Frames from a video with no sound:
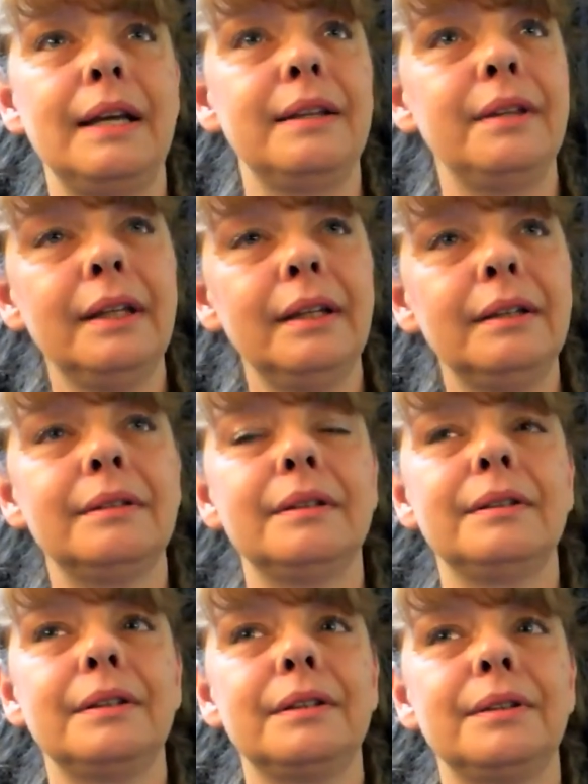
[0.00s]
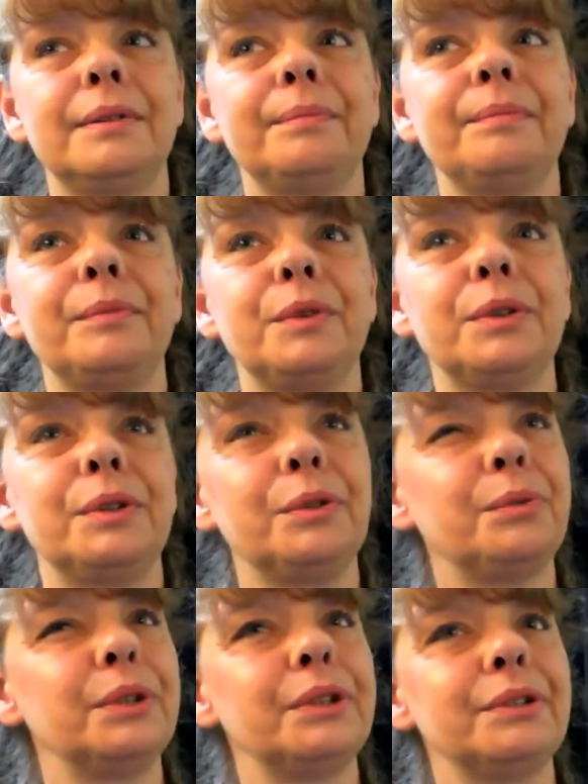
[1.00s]
think
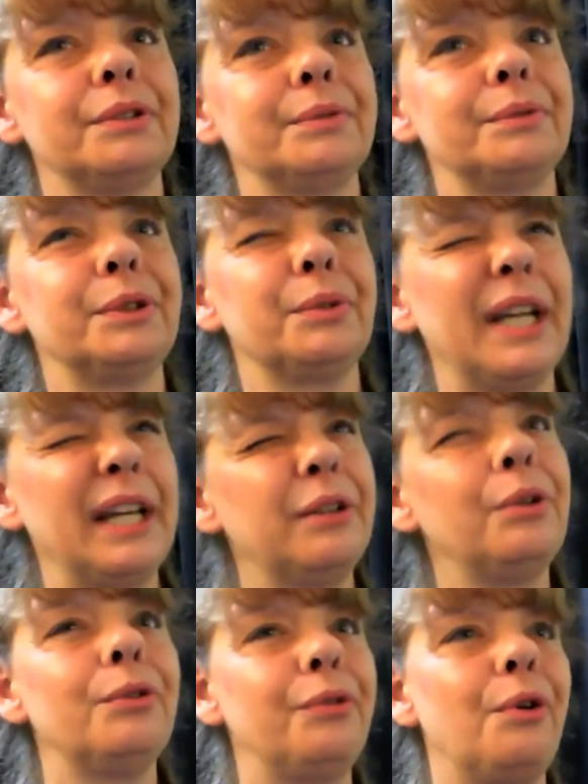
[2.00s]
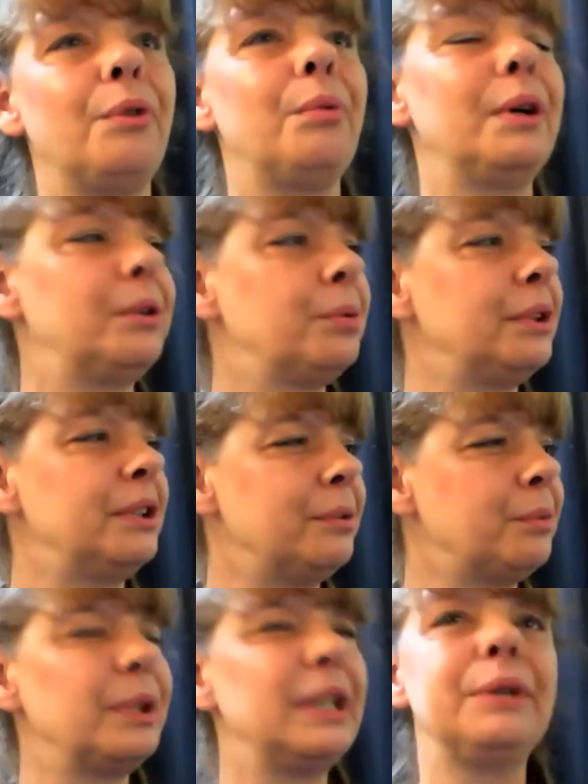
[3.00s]
you can look forward to a
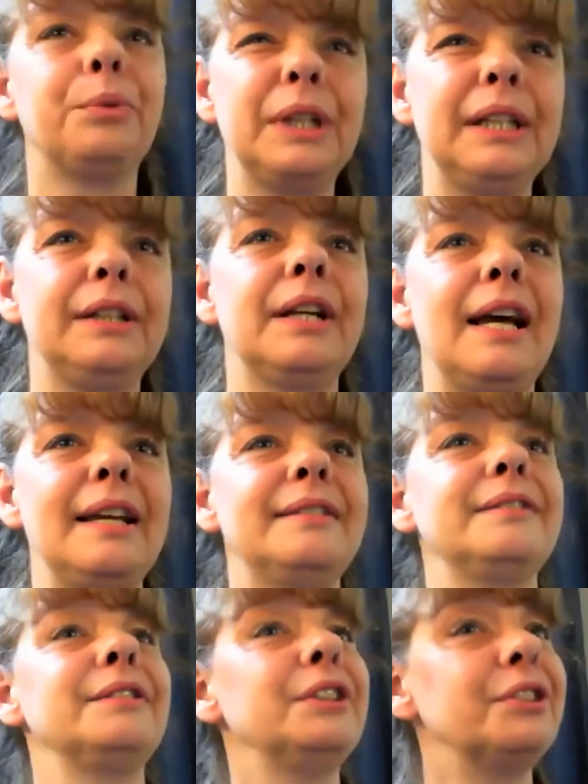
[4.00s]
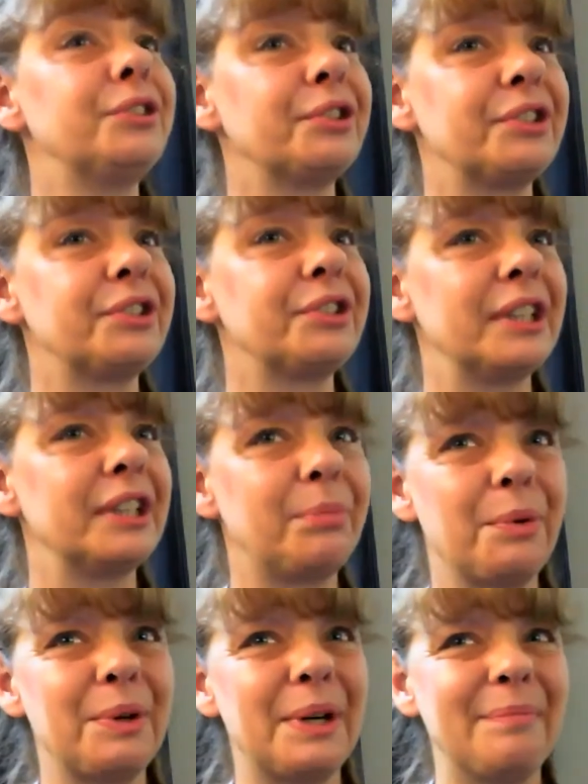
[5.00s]
really, really nice and interesting
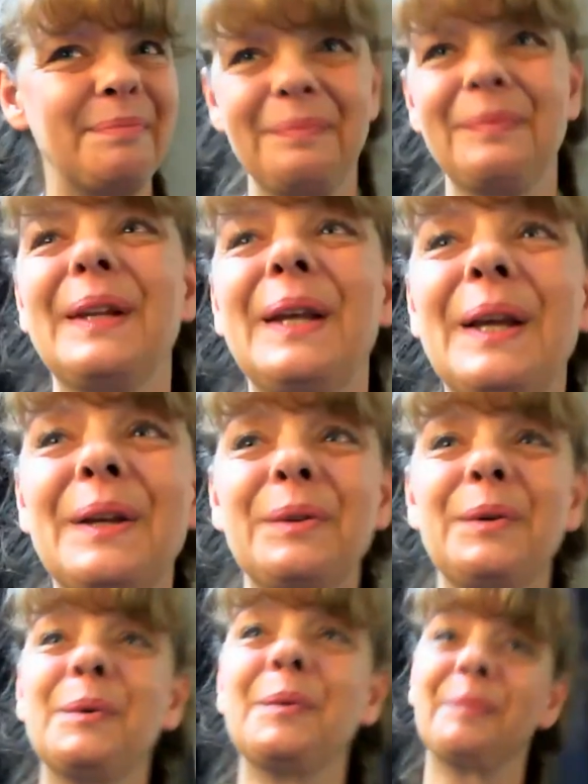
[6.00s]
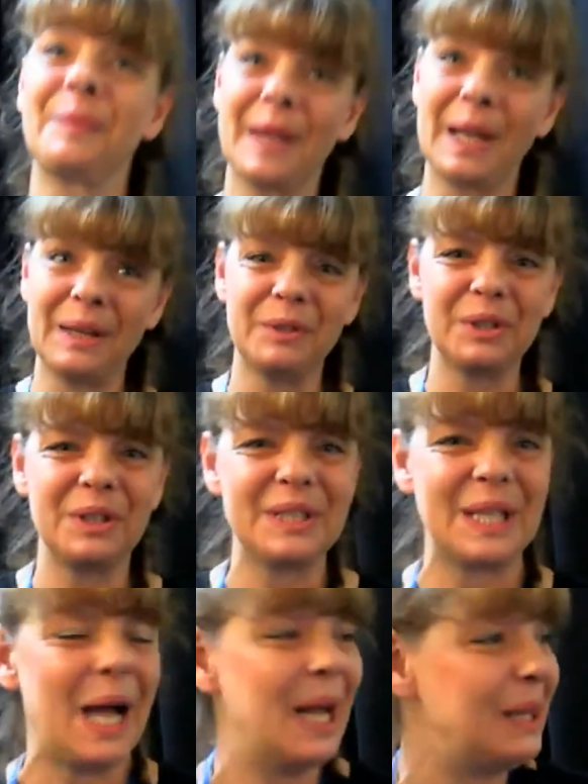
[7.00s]
program. So I wish
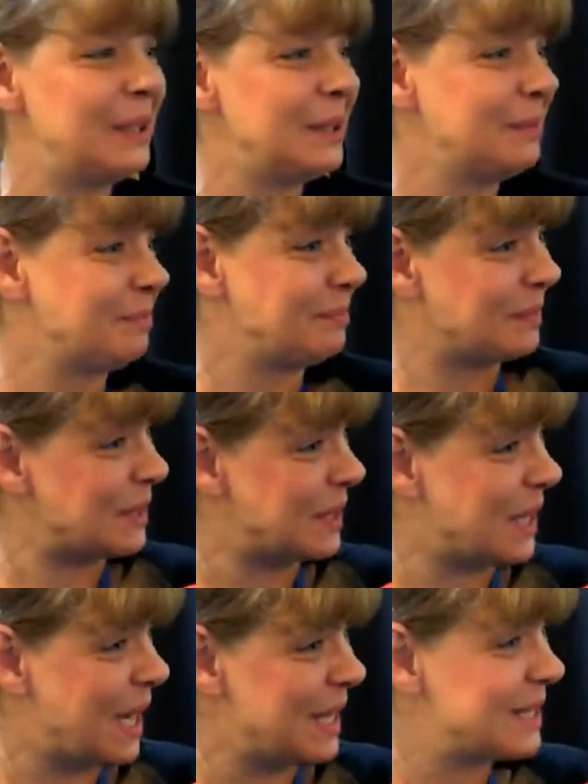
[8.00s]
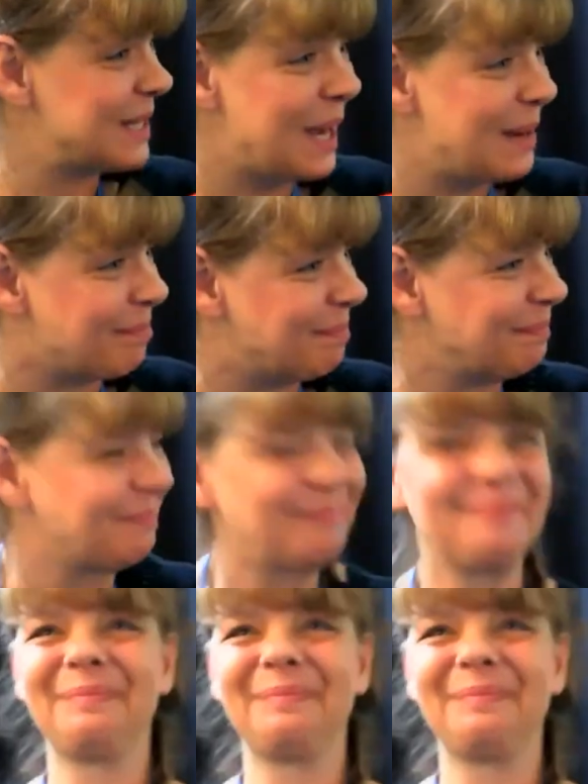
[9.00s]
us all a nice time.